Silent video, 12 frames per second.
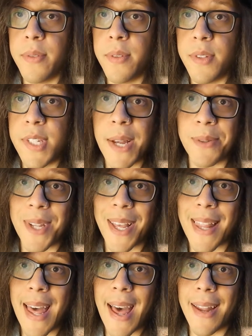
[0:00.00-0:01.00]
sounds
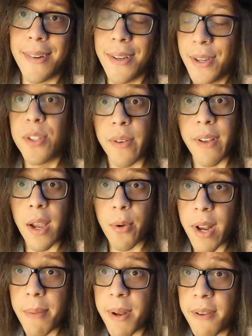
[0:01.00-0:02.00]
like that. So I've got
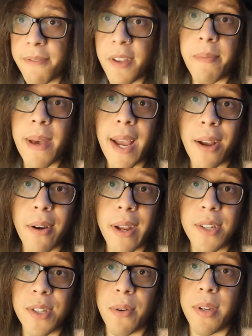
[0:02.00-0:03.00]
quite a bit of feedback on
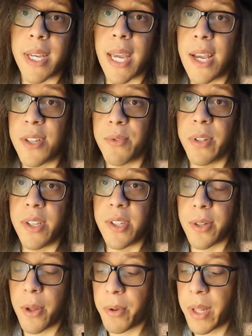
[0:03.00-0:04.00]
it, so it decays really
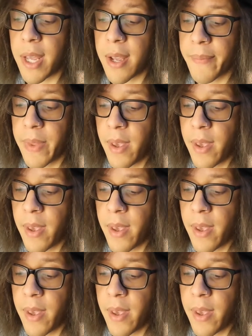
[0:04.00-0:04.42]
slowly,